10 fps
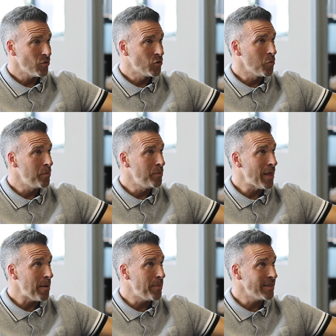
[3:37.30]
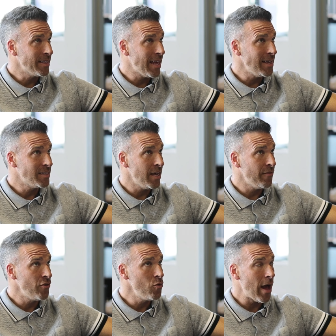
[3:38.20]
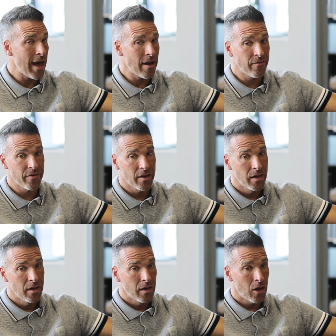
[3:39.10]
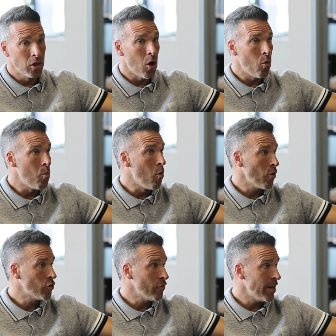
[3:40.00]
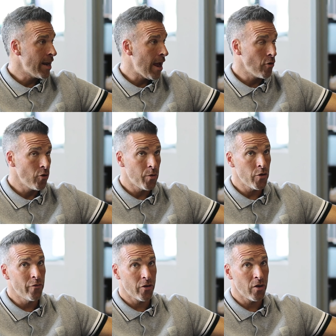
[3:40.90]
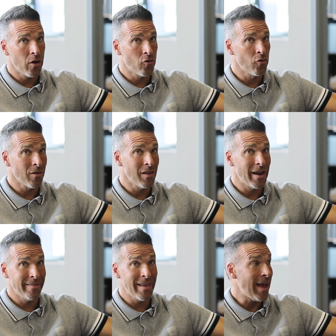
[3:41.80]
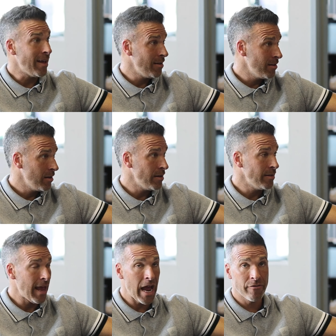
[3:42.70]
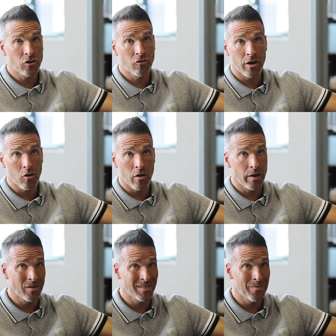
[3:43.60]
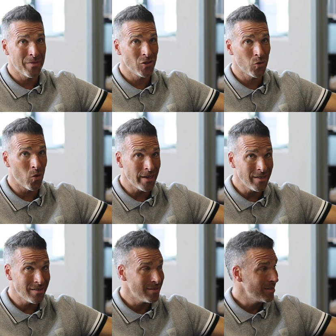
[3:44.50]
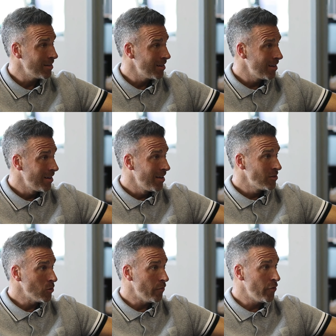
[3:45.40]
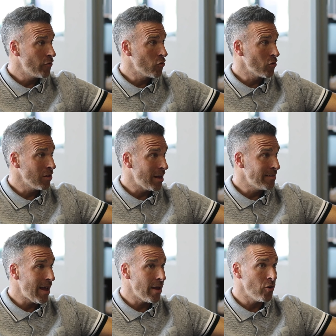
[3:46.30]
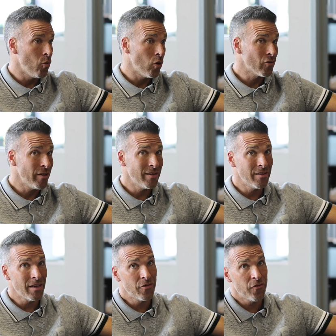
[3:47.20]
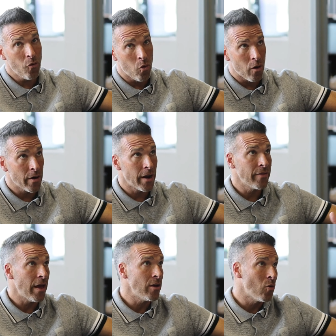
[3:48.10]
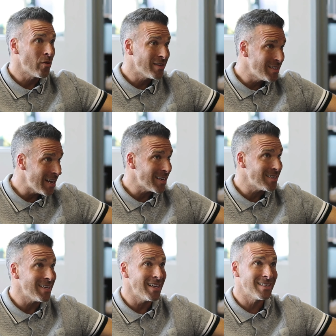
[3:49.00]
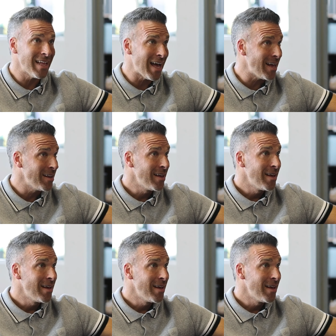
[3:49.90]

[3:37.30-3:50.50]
So that being the case, if you have a low mortgage rate now, but you've accrued a lot of debt, and the average credit card rate was in the mid 20s. So if you've accrued a lot of debt and your mortgage rate is 4, and now you're going to 6, it's not